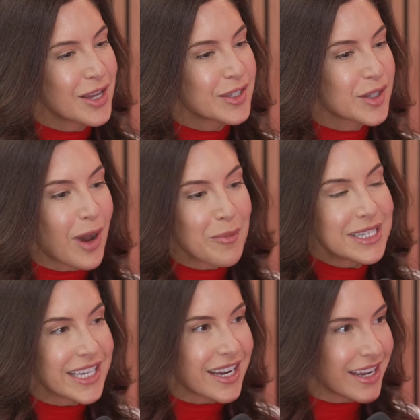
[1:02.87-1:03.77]
So I'm
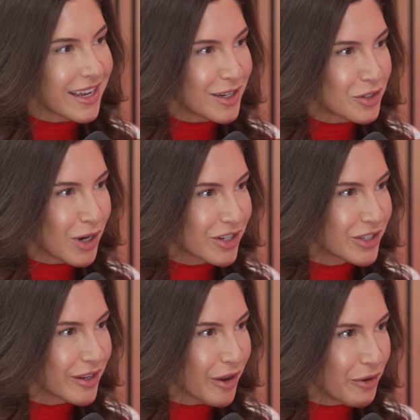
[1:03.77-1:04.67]
a dating and
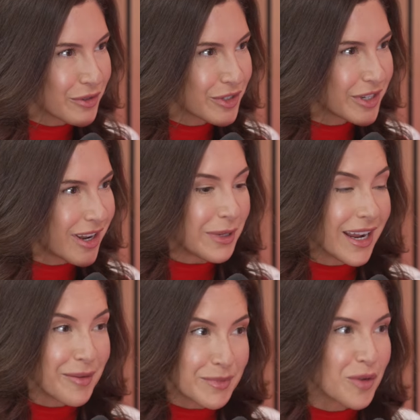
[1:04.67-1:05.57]
attraction coach, but
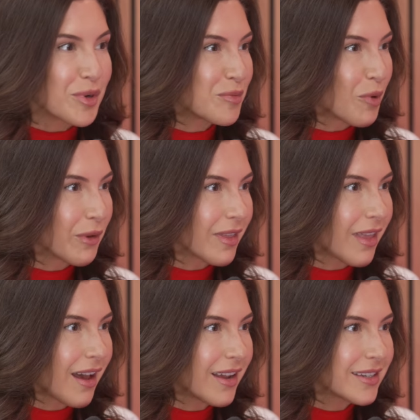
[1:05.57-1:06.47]
I'm so much more than
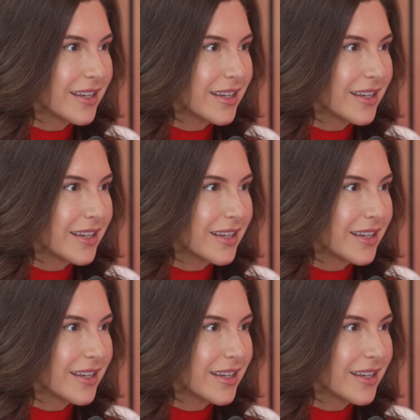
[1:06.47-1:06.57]
that.